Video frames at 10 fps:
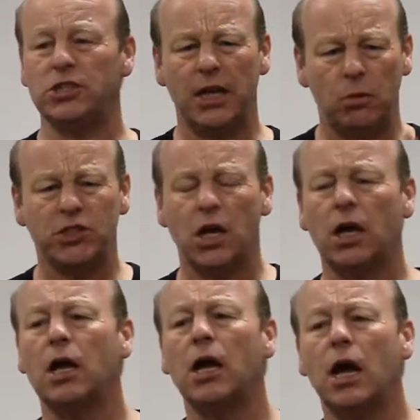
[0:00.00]
He was a
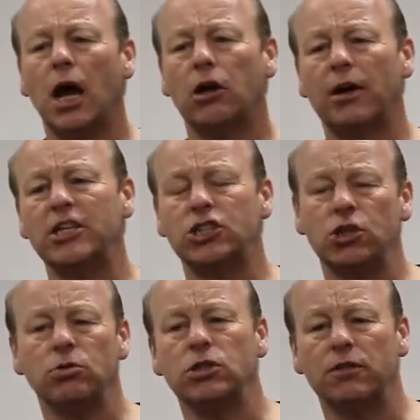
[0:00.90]
great
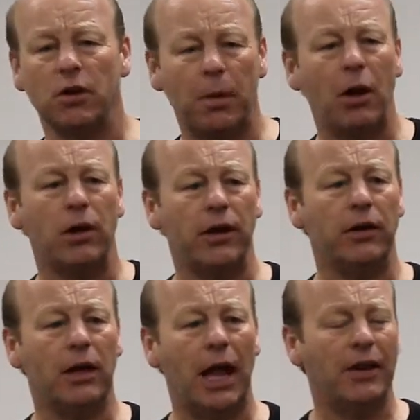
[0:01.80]
student of Napoleon,
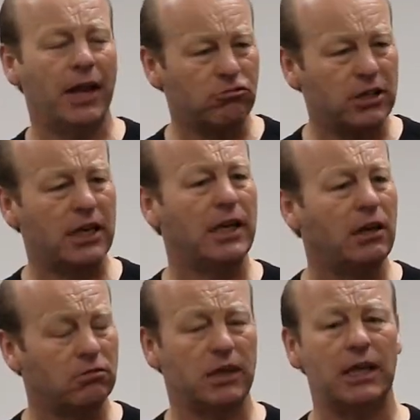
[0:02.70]
and they really
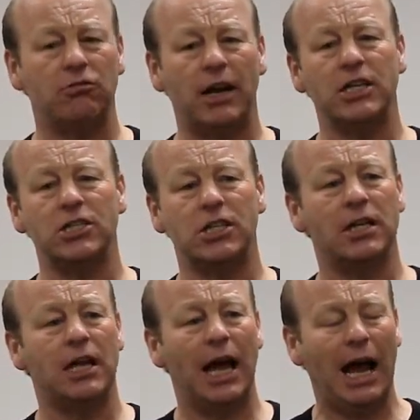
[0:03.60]
raised
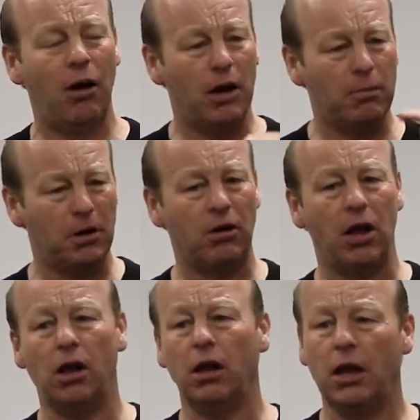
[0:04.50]
our
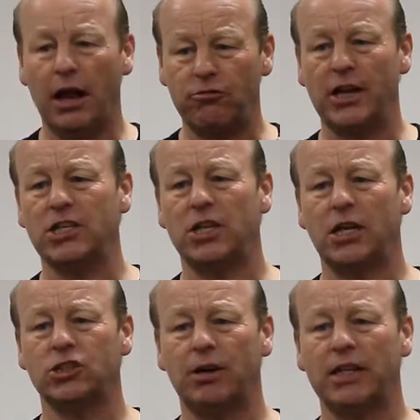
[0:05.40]
morale and raised our
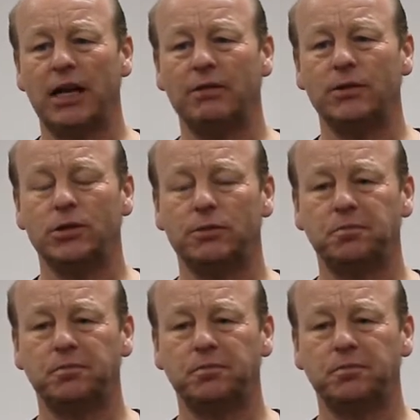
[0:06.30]
strength levels.